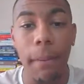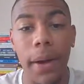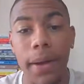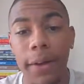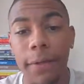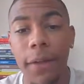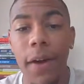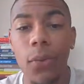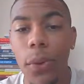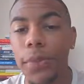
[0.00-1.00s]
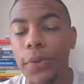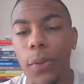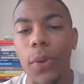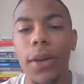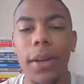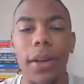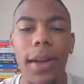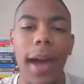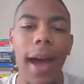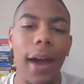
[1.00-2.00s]
But in this final episode, we're going to
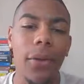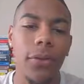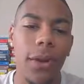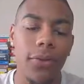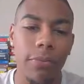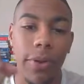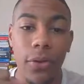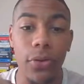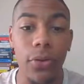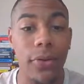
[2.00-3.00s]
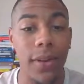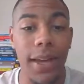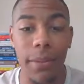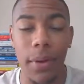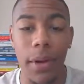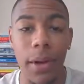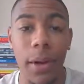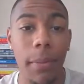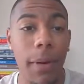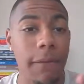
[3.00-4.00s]
look at how to actually bring on your team
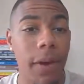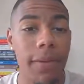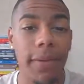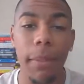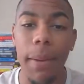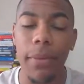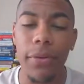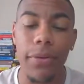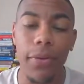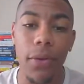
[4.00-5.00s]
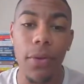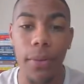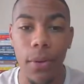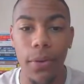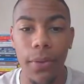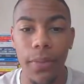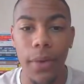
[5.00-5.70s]
by inviting members to view your board,